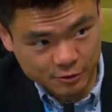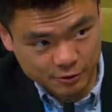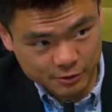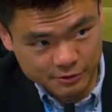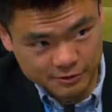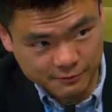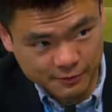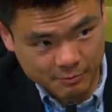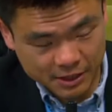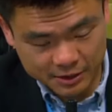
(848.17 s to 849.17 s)
orders
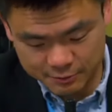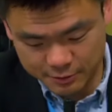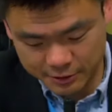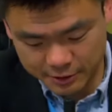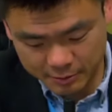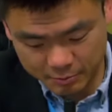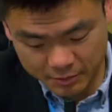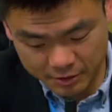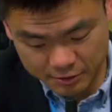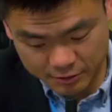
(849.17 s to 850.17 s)
from Israeli
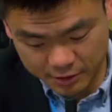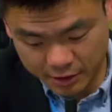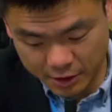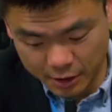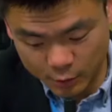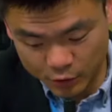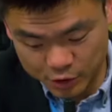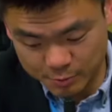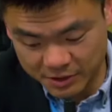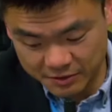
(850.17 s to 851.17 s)
military,
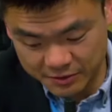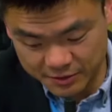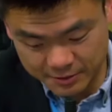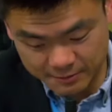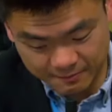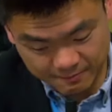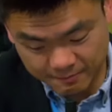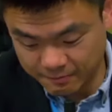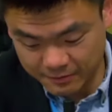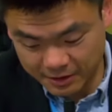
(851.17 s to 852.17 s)
which means
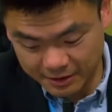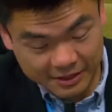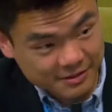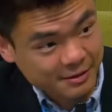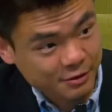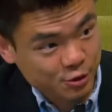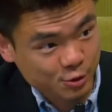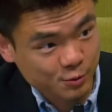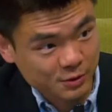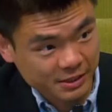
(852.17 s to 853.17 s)
less than
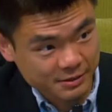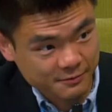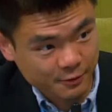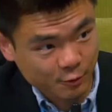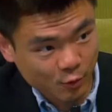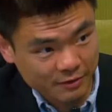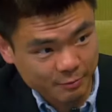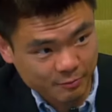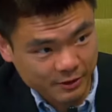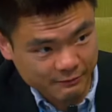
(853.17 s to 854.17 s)
2 days for
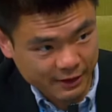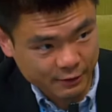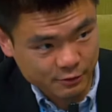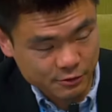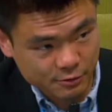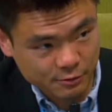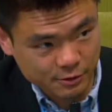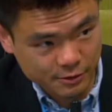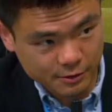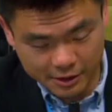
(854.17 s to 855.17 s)
one evacuation
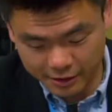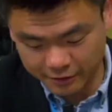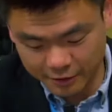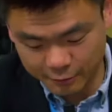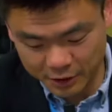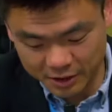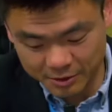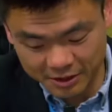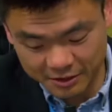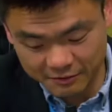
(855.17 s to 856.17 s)
order. And now
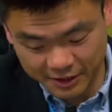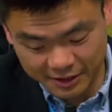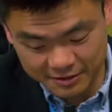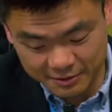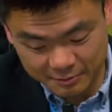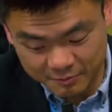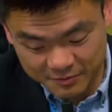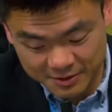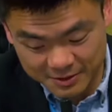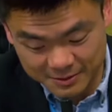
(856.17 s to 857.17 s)
Wikipedia even has a
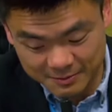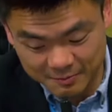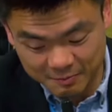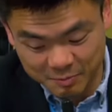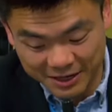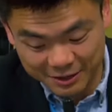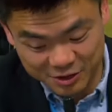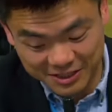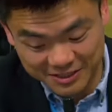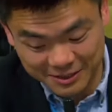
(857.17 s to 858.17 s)

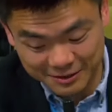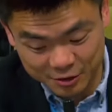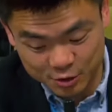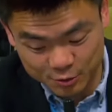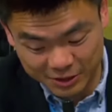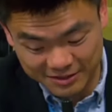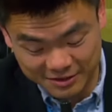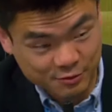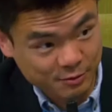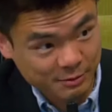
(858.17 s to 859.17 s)
page dedicated to Gaza
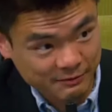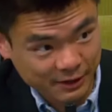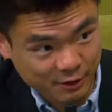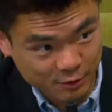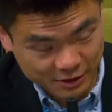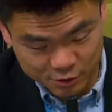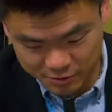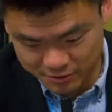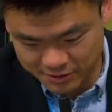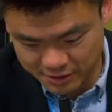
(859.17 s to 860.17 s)
Strip
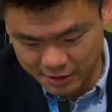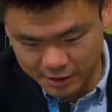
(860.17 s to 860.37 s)
evacuations.